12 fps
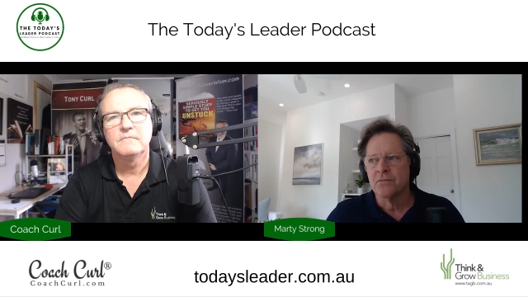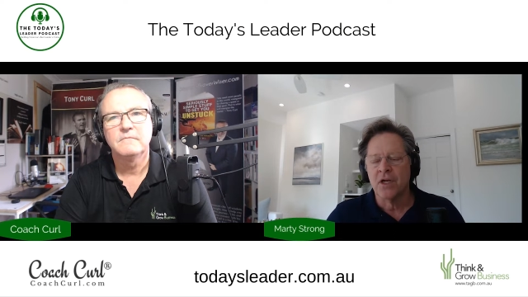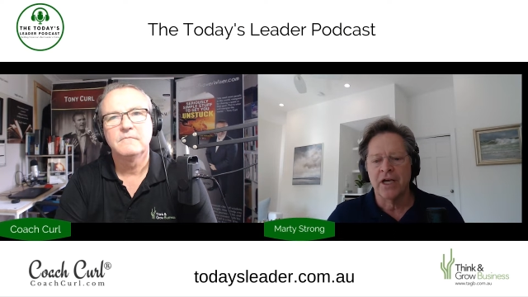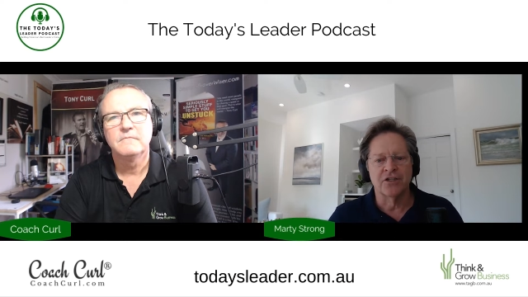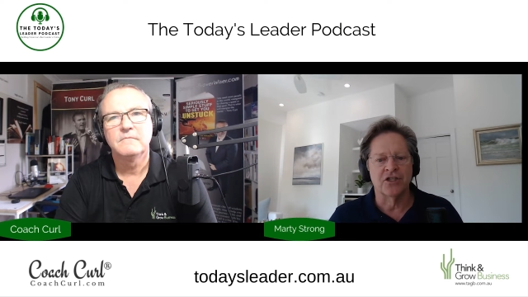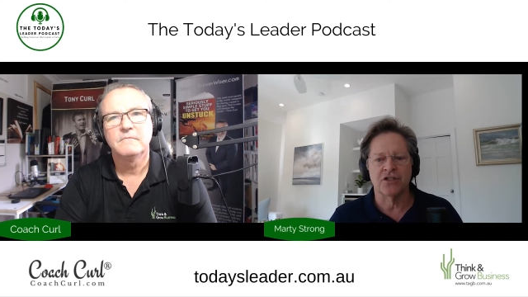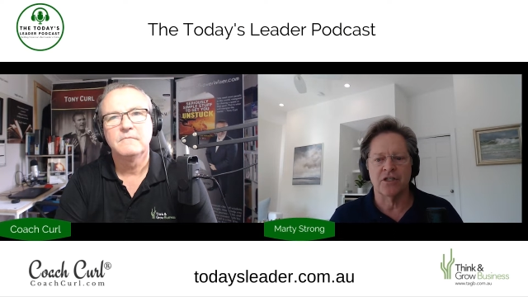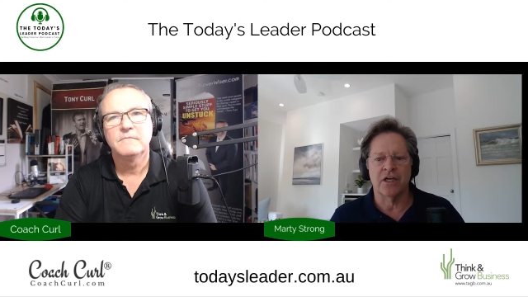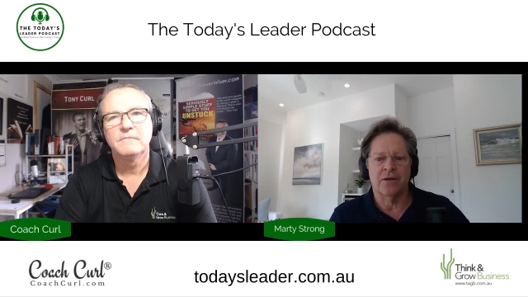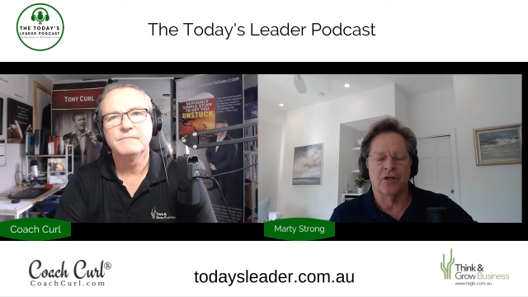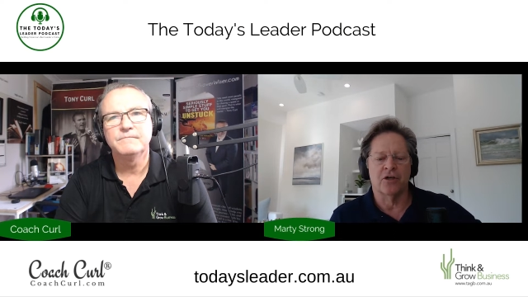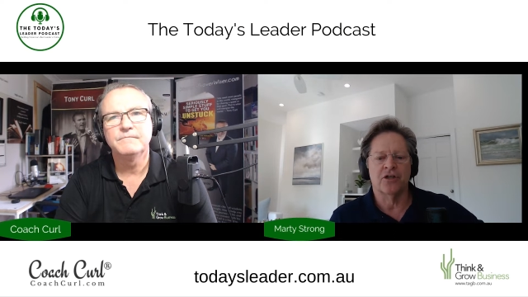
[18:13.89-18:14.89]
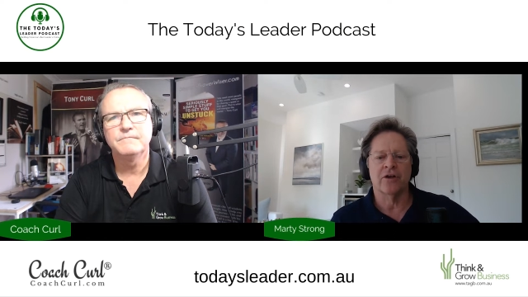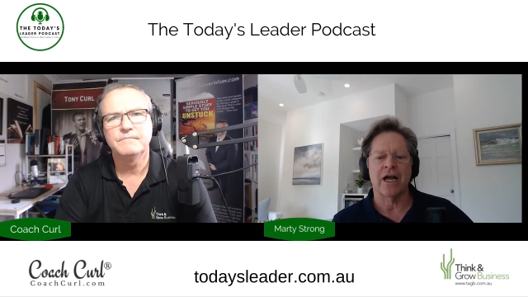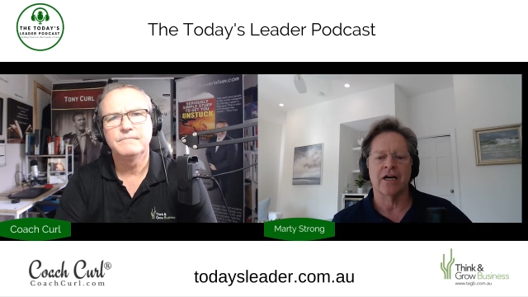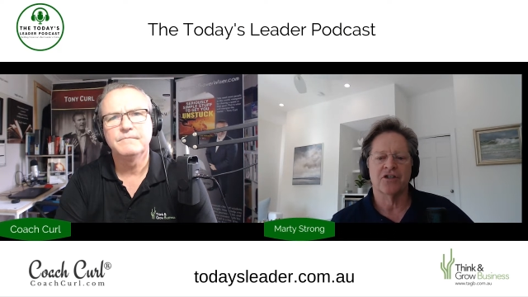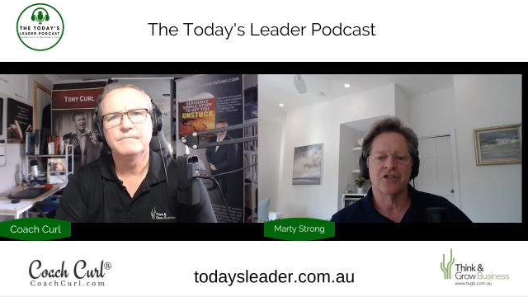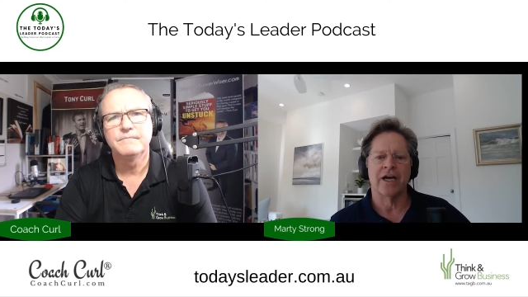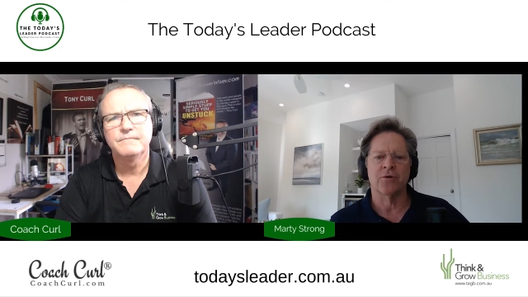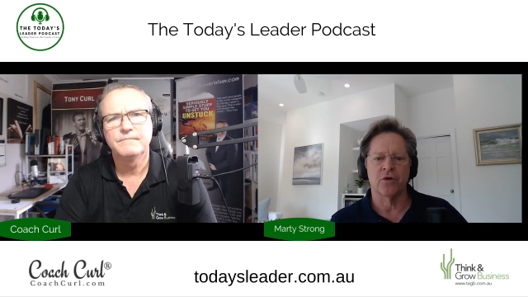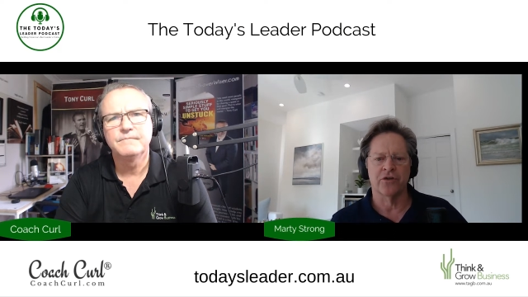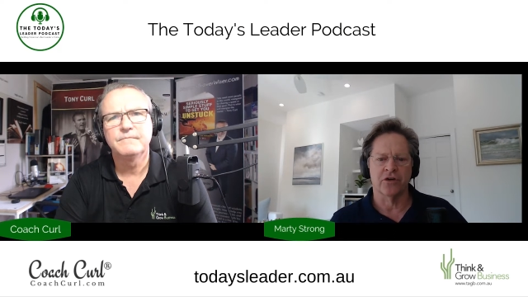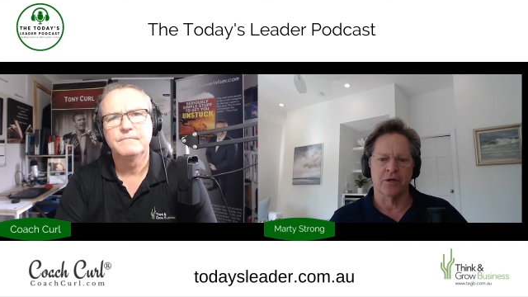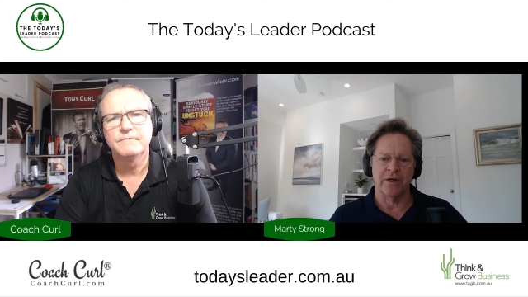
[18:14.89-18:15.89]
Speaker 1: It's just you, mm. you mm-hmm. got to decide whether
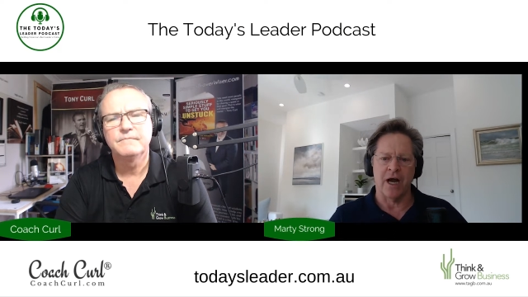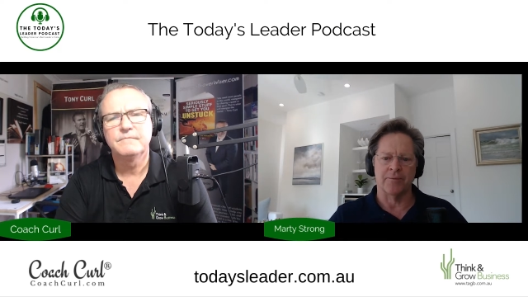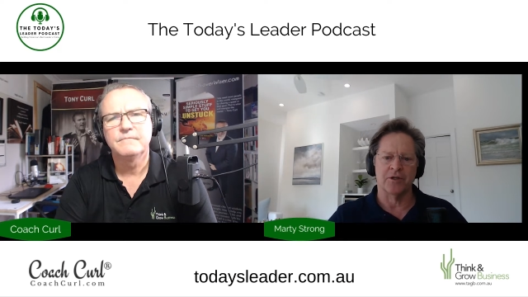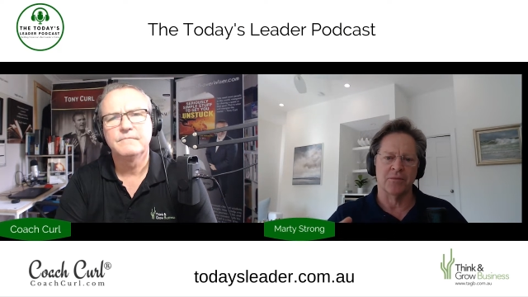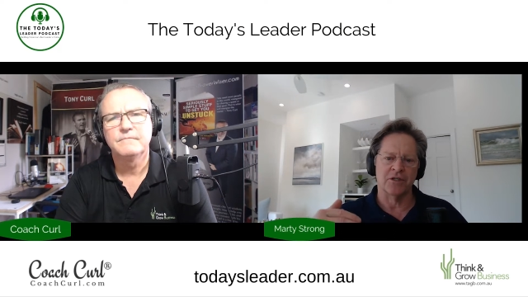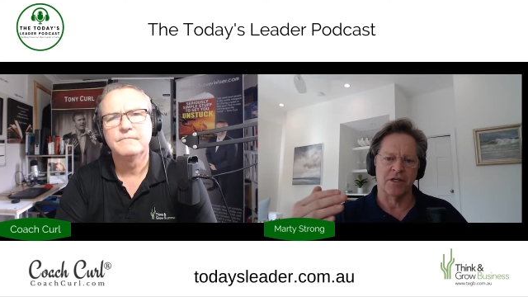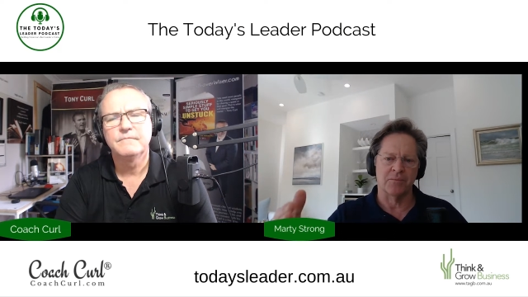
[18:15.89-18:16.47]
you're going to be optimistic,